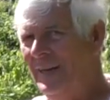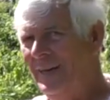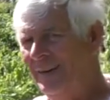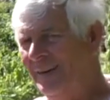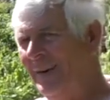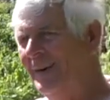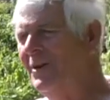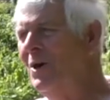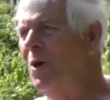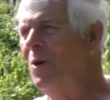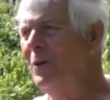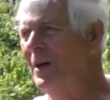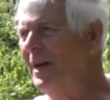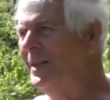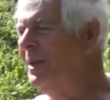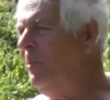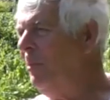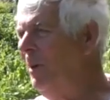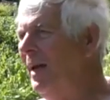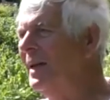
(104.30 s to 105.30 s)
And I know
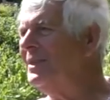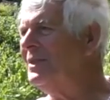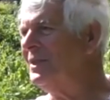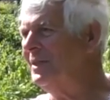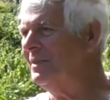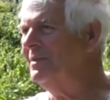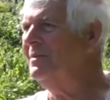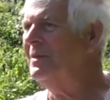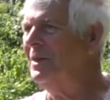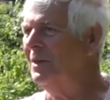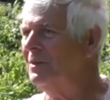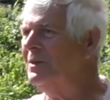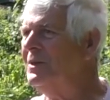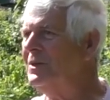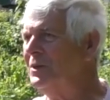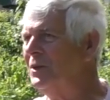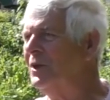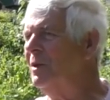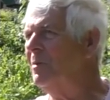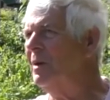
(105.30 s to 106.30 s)
then the plants are, you know,
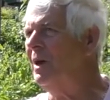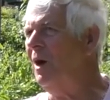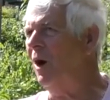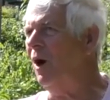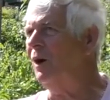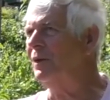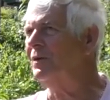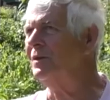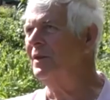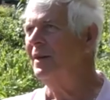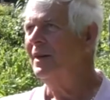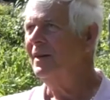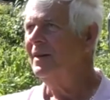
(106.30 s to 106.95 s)
it's going to be hot.